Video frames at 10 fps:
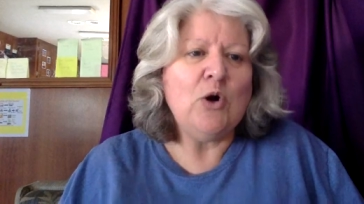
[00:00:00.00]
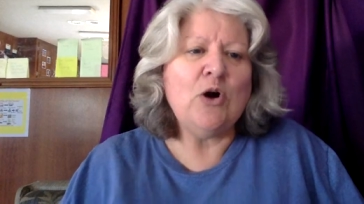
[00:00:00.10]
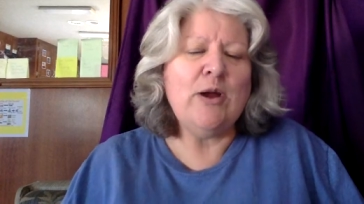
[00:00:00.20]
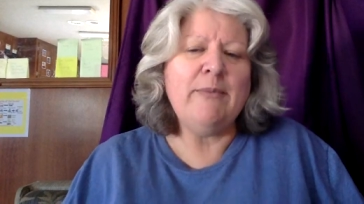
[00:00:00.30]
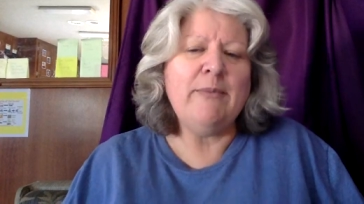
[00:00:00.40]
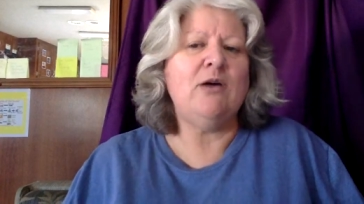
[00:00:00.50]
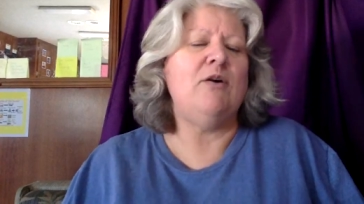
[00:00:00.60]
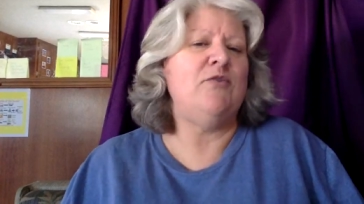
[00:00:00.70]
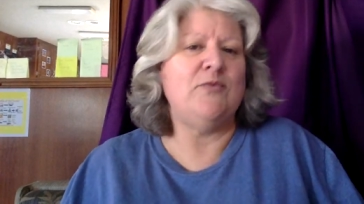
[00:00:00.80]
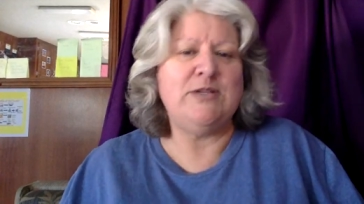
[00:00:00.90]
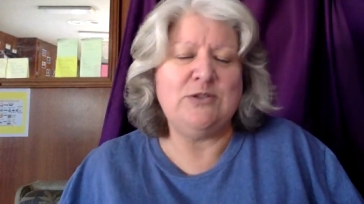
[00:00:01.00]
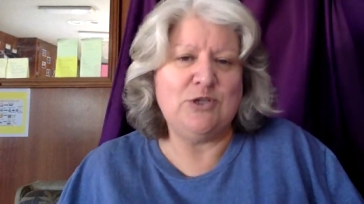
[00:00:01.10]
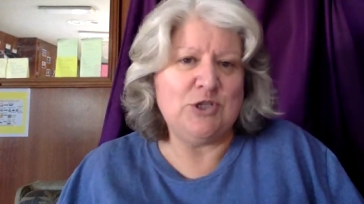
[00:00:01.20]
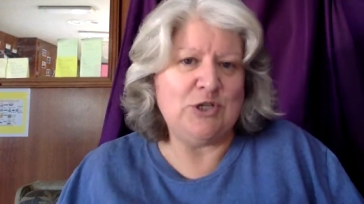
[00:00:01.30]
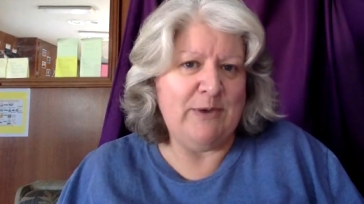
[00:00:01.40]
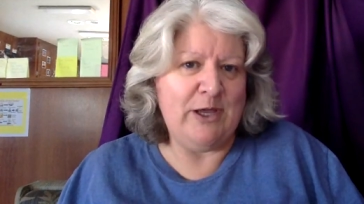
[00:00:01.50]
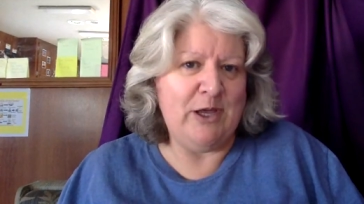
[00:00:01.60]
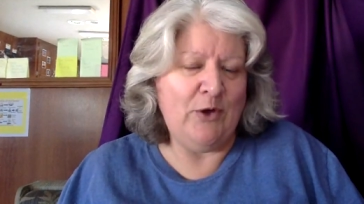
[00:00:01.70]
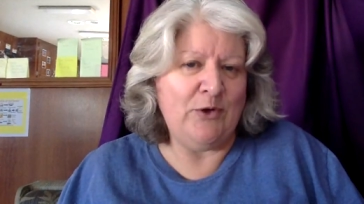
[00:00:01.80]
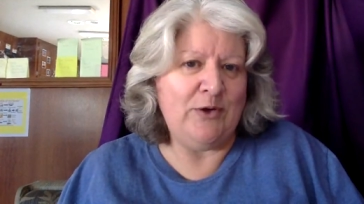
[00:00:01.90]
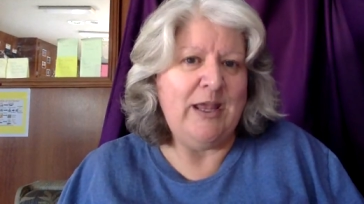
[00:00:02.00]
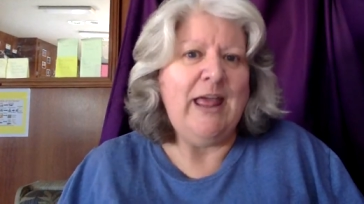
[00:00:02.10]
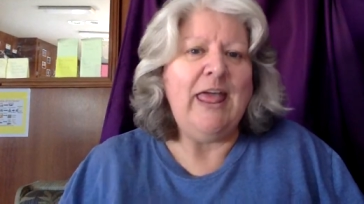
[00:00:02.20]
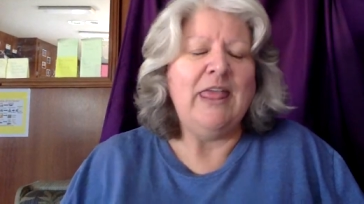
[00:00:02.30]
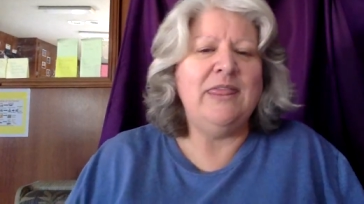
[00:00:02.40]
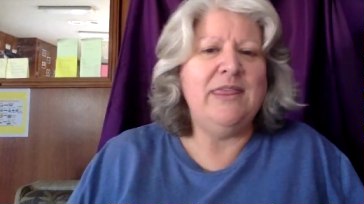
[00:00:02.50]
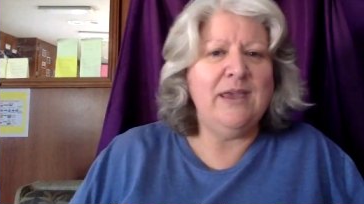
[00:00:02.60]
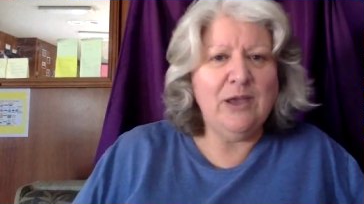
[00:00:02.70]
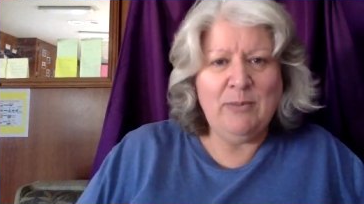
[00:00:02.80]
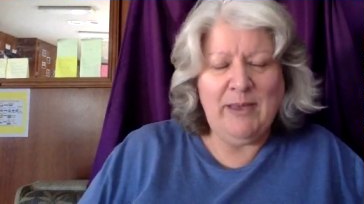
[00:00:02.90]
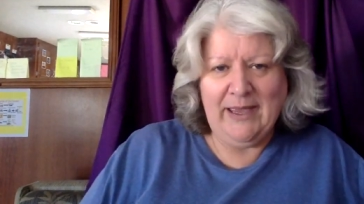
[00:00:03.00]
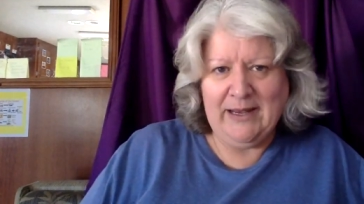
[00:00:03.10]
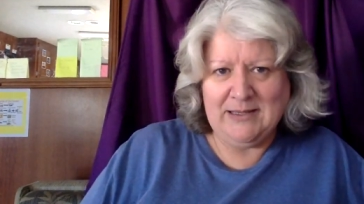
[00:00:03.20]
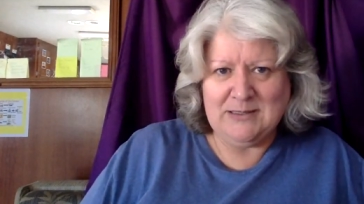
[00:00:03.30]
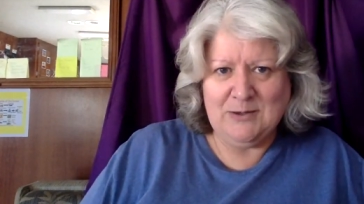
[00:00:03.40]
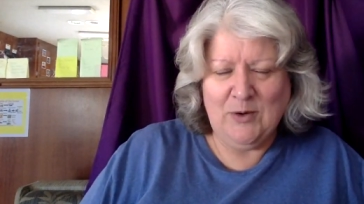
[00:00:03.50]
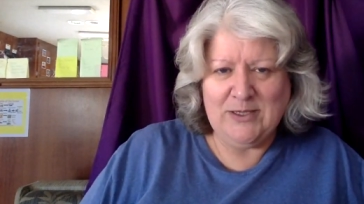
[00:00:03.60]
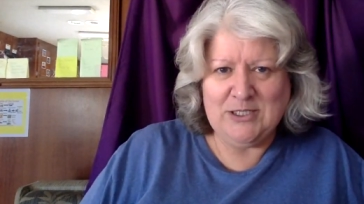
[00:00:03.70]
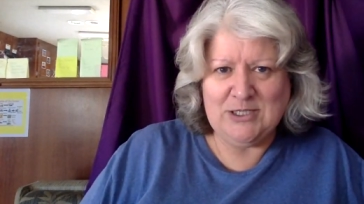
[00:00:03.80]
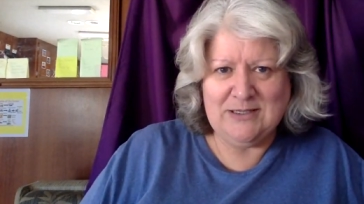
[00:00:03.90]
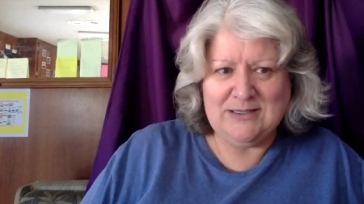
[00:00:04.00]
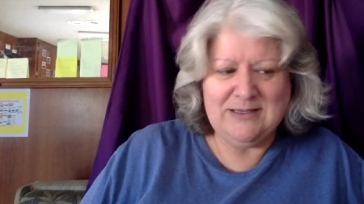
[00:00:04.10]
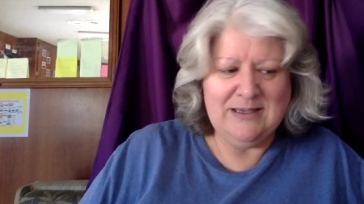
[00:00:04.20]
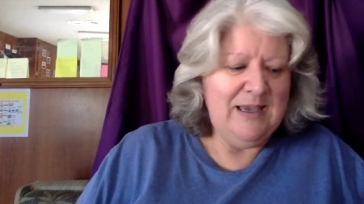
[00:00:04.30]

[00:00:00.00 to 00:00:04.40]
or I might go off and research it on my own, then go back and ask them questions.